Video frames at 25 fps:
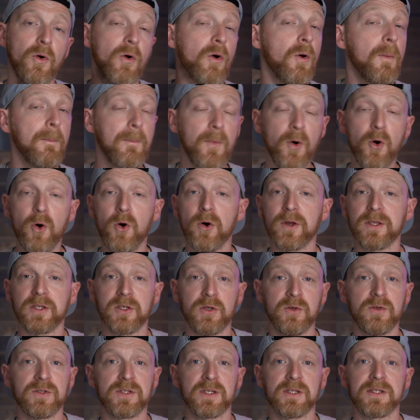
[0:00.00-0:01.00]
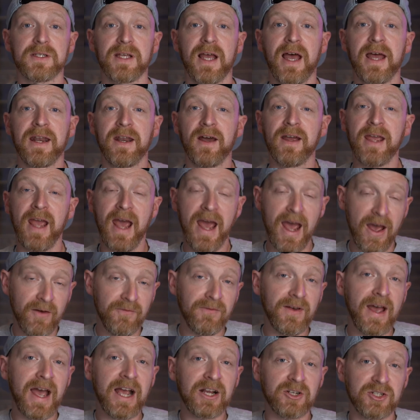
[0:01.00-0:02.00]
or more users, and I
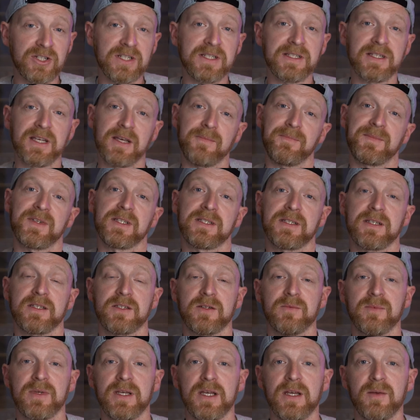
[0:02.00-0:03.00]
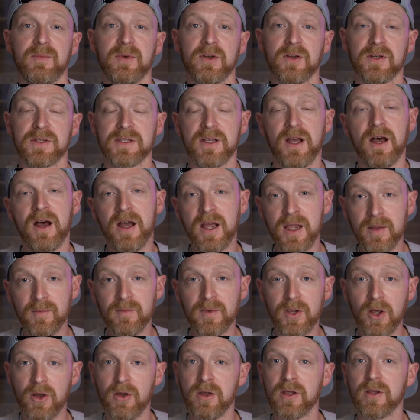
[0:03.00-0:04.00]
have actually skipped a system here because I am
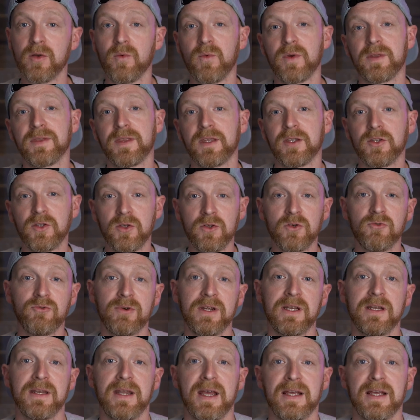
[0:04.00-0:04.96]
going with the UGREEN